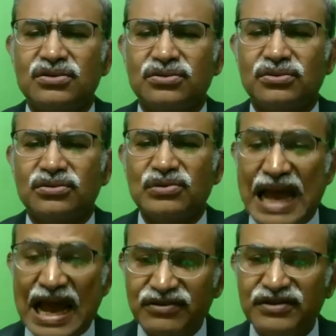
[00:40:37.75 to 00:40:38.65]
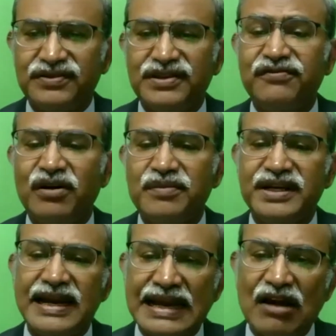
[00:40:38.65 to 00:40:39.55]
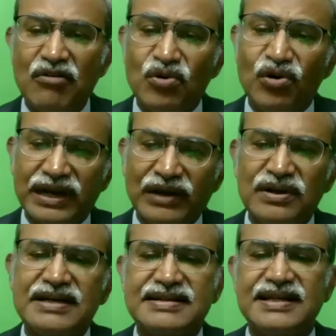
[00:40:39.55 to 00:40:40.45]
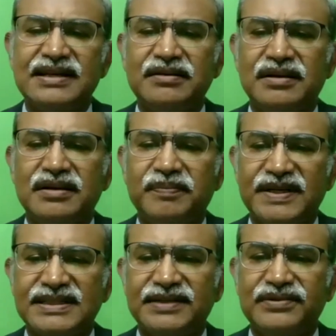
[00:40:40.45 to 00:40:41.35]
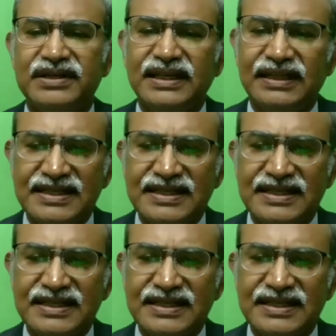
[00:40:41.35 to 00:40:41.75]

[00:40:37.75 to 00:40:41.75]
So to have this uniformity and have more regular training per se only,